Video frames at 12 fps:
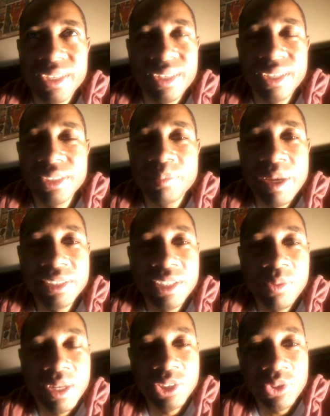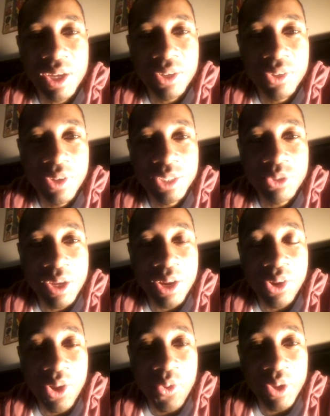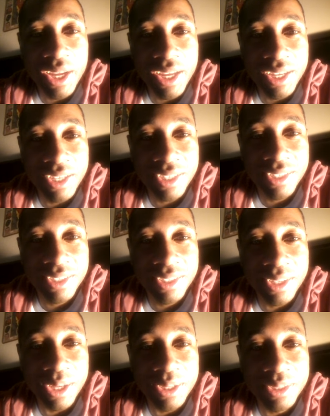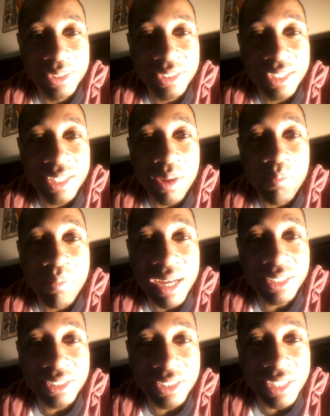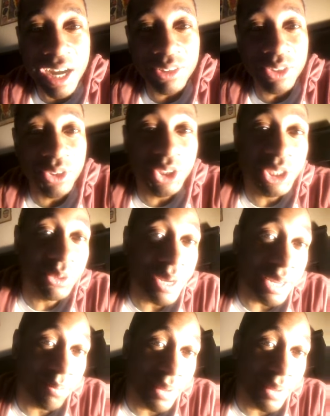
that is basically what they're trying to do. They're trying to low key send a message out to straight